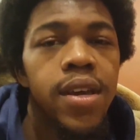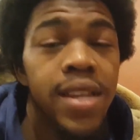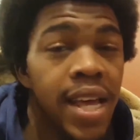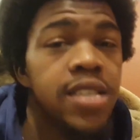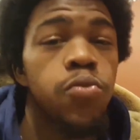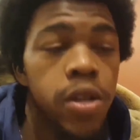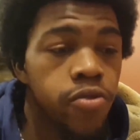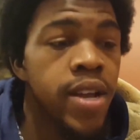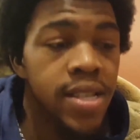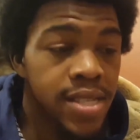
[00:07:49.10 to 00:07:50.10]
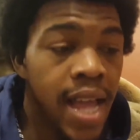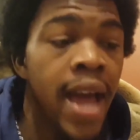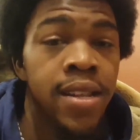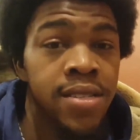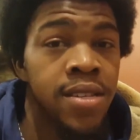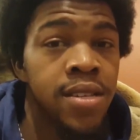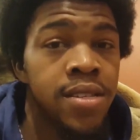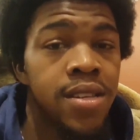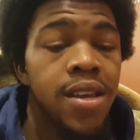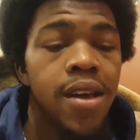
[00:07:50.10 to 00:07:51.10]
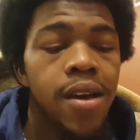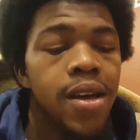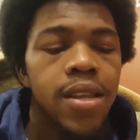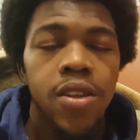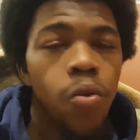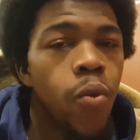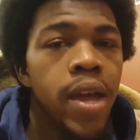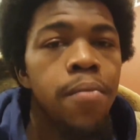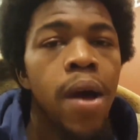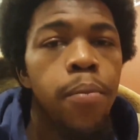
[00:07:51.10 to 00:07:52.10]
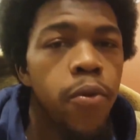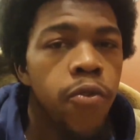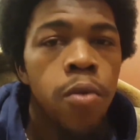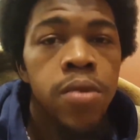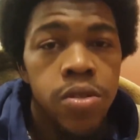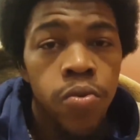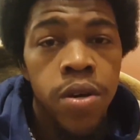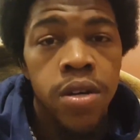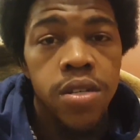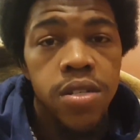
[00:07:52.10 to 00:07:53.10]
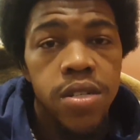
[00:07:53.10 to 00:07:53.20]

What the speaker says: That's what creates dynasties. The way my performance was,